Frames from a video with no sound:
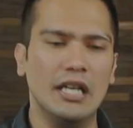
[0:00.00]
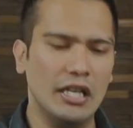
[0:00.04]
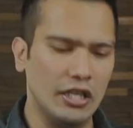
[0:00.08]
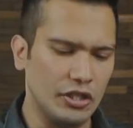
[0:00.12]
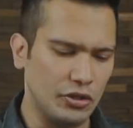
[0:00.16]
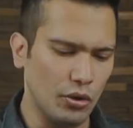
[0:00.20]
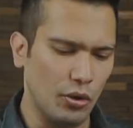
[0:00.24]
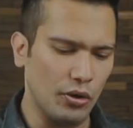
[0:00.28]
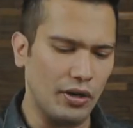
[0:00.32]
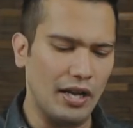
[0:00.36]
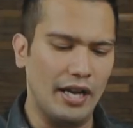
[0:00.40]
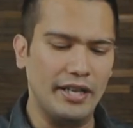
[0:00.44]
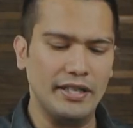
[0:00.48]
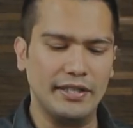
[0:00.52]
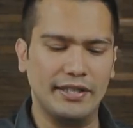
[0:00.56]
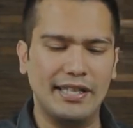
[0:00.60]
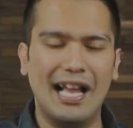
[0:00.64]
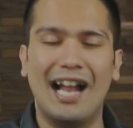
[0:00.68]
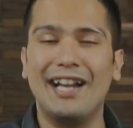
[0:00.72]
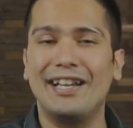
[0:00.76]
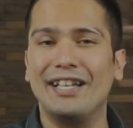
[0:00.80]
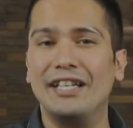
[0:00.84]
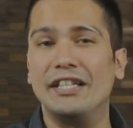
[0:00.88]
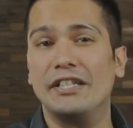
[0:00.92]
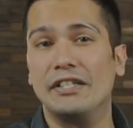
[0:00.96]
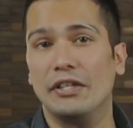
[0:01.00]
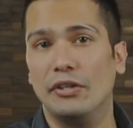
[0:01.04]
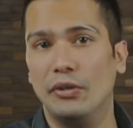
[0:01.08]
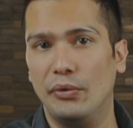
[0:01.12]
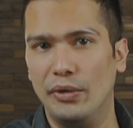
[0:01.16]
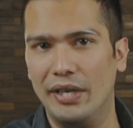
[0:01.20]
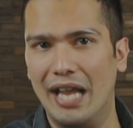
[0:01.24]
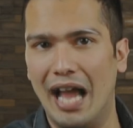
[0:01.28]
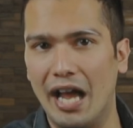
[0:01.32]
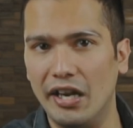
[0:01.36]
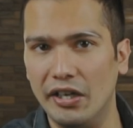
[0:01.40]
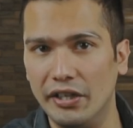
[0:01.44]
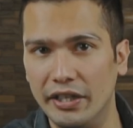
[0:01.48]
So guys, that is a
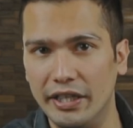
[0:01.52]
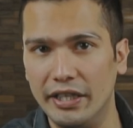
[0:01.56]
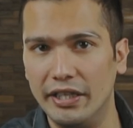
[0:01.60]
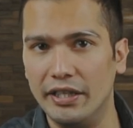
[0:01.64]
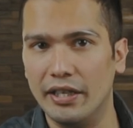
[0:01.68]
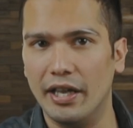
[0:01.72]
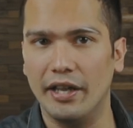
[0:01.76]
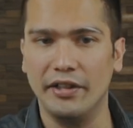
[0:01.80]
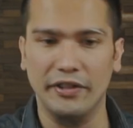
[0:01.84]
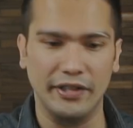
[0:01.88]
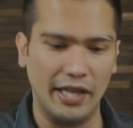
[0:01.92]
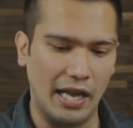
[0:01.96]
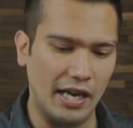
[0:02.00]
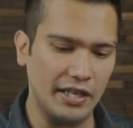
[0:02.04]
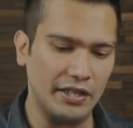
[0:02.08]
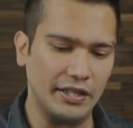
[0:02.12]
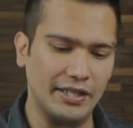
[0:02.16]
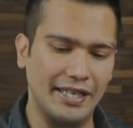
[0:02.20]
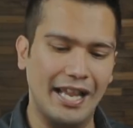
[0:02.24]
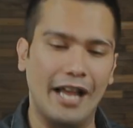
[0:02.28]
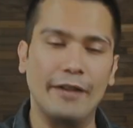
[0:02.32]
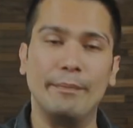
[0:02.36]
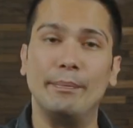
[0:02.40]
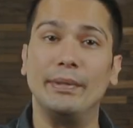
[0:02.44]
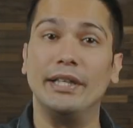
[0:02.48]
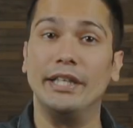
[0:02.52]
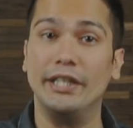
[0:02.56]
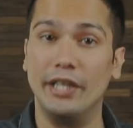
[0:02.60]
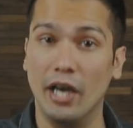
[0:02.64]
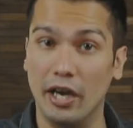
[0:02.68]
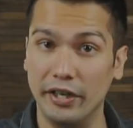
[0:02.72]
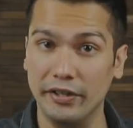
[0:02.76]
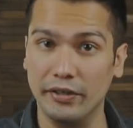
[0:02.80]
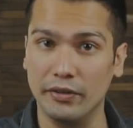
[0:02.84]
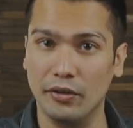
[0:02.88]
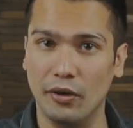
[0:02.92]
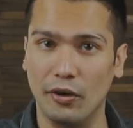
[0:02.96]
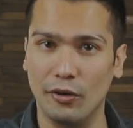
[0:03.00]
reality and that can be
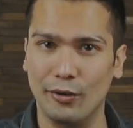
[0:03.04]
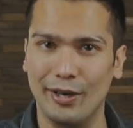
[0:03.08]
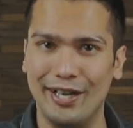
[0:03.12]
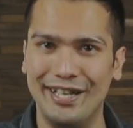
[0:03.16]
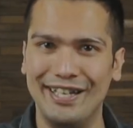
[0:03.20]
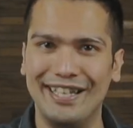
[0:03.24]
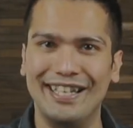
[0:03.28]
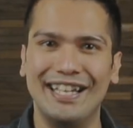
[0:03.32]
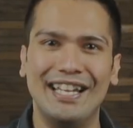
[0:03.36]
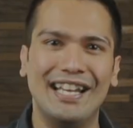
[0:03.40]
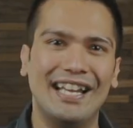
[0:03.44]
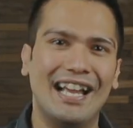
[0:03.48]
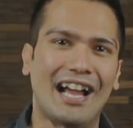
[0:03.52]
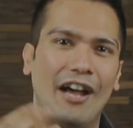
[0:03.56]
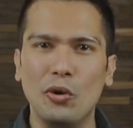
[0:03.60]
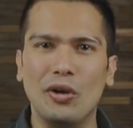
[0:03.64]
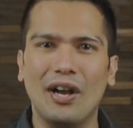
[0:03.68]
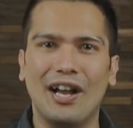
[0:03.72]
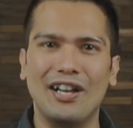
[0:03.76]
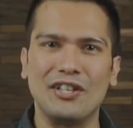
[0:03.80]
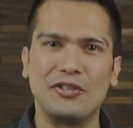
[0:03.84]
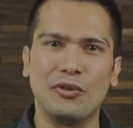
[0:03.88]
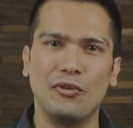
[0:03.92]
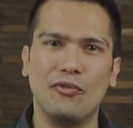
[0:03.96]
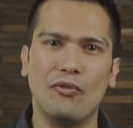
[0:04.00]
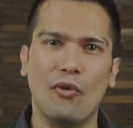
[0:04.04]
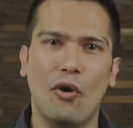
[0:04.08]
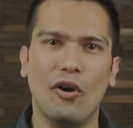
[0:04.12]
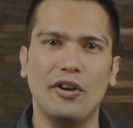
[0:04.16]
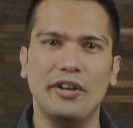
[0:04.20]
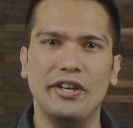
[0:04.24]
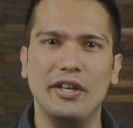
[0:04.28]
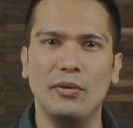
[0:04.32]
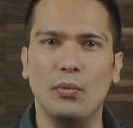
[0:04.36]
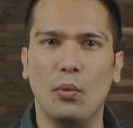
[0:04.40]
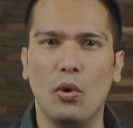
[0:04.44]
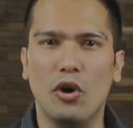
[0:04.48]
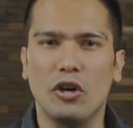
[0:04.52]
done, alright? And for you guys who've
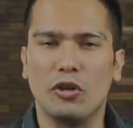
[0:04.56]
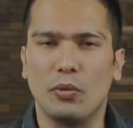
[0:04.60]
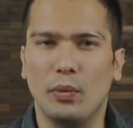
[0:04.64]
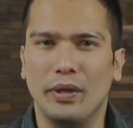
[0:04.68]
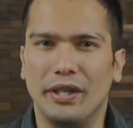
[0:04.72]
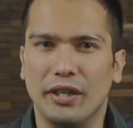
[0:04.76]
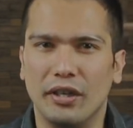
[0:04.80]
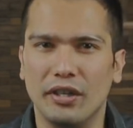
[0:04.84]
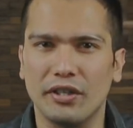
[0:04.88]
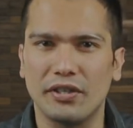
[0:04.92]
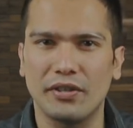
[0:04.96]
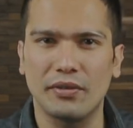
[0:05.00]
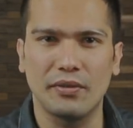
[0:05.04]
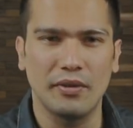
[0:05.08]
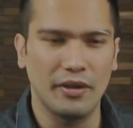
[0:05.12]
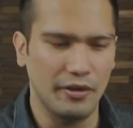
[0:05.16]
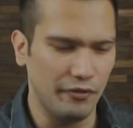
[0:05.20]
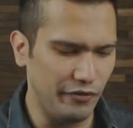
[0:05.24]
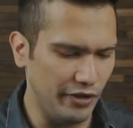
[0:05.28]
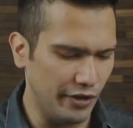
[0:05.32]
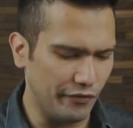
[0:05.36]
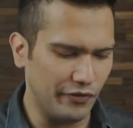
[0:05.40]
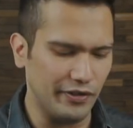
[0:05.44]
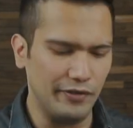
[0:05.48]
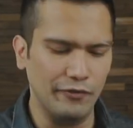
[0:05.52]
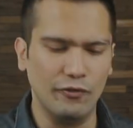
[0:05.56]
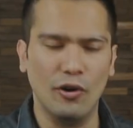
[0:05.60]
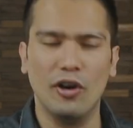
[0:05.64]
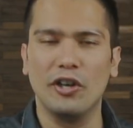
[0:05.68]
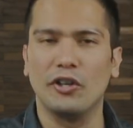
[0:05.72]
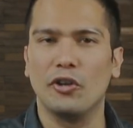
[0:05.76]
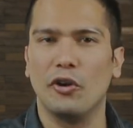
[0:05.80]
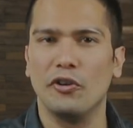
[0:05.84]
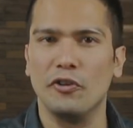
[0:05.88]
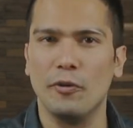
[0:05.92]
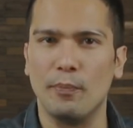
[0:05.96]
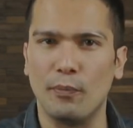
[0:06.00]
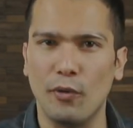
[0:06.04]
already worked with us, we have
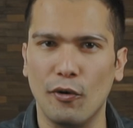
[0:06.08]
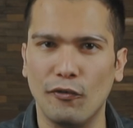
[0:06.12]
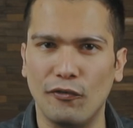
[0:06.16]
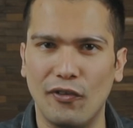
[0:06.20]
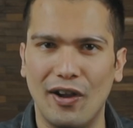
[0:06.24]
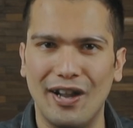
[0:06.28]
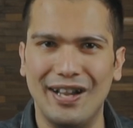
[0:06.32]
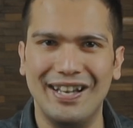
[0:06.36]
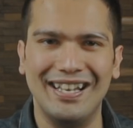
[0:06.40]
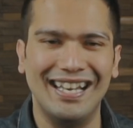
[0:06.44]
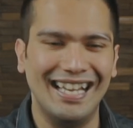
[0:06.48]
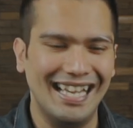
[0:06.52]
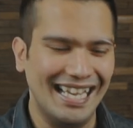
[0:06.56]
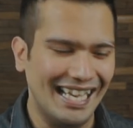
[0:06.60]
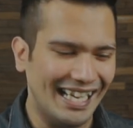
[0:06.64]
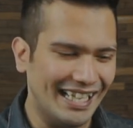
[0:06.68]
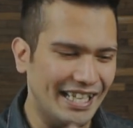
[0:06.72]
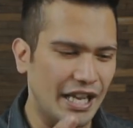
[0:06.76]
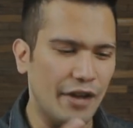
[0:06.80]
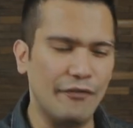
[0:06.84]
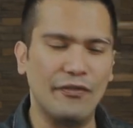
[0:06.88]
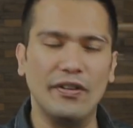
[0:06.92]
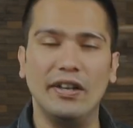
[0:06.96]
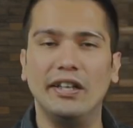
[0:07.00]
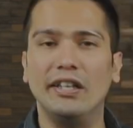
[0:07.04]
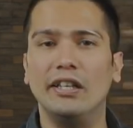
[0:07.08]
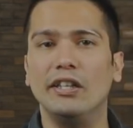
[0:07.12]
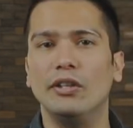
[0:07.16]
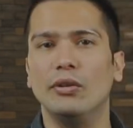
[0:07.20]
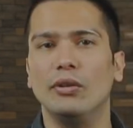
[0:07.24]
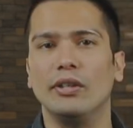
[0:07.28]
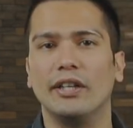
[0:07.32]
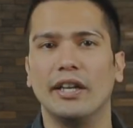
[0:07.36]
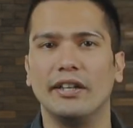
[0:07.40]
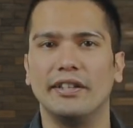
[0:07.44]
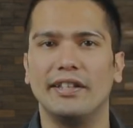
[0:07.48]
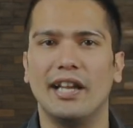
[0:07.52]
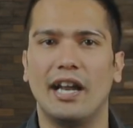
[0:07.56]
worked on your profile, definitely
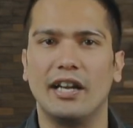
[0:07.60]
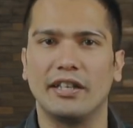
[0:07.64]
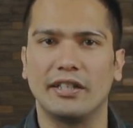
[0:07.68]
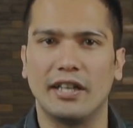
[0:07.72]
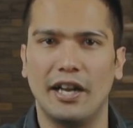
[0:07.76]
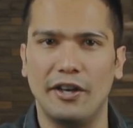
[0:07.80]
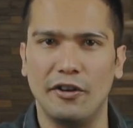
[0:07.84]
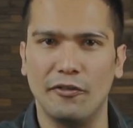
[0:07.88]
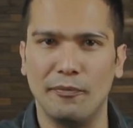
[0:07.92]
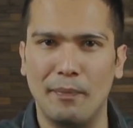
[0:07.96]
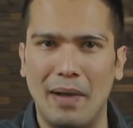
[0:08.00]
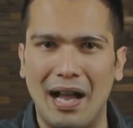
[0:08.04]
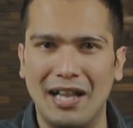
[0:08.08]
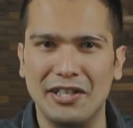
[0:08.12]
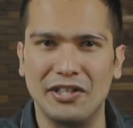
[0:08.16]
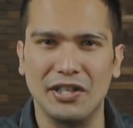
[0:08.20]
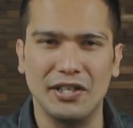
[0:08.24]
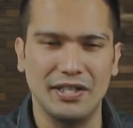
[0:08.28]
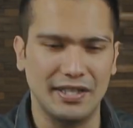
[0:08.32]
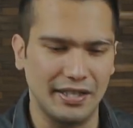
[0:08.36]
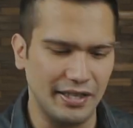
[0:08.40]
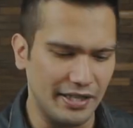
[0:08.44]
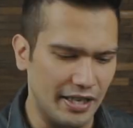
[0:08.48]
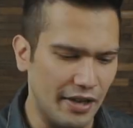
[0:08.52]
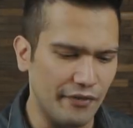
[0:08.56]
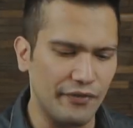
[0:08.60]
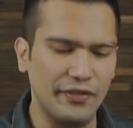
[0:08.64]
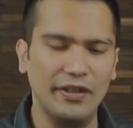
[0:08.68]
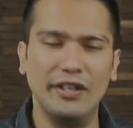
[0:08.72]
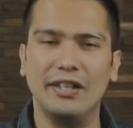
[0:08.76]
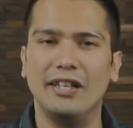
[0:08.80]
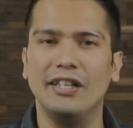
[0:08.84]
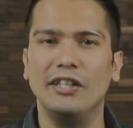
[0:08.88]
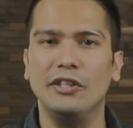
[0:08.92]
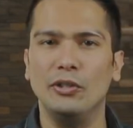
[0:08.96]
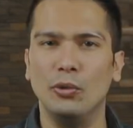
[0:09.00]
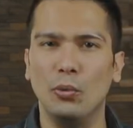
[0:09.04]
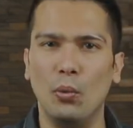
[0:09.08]
you'll get that kind of matches and
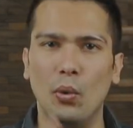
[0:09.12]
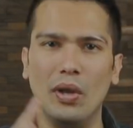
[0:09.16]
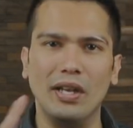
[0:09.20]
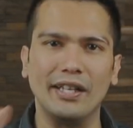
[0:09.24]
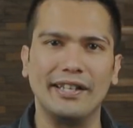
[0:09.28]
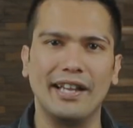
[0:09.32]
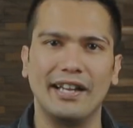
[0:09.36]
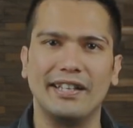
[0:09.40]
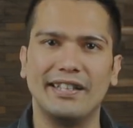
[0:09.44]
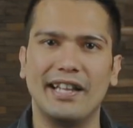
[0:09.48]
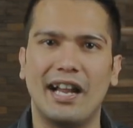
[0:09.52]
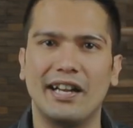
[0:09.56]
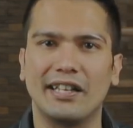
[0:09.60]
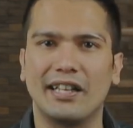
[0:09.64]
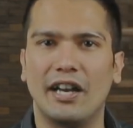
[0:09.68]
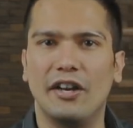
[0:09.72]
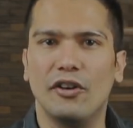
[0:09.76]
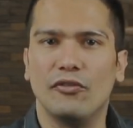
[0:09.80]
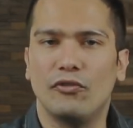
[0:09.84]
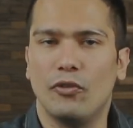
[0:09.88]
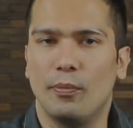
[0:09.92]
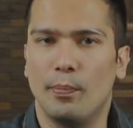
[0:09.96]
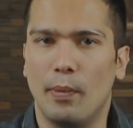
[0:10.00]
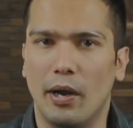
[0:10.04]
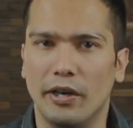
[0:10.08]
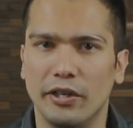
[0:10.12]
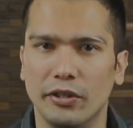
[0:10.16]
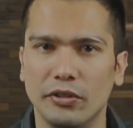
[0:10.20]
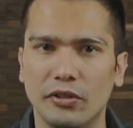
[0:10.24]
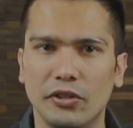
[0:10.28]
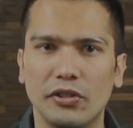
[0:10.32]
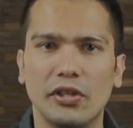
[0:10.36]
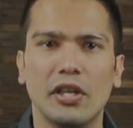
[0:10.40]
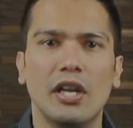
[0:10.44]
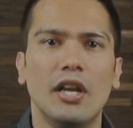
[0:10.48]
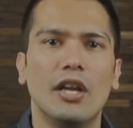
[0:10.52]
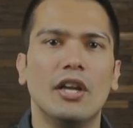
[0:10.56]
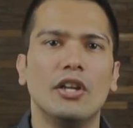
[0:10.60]
definitely you will get that kind of
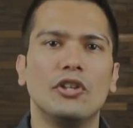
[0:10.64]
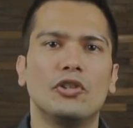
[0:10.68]
abundance.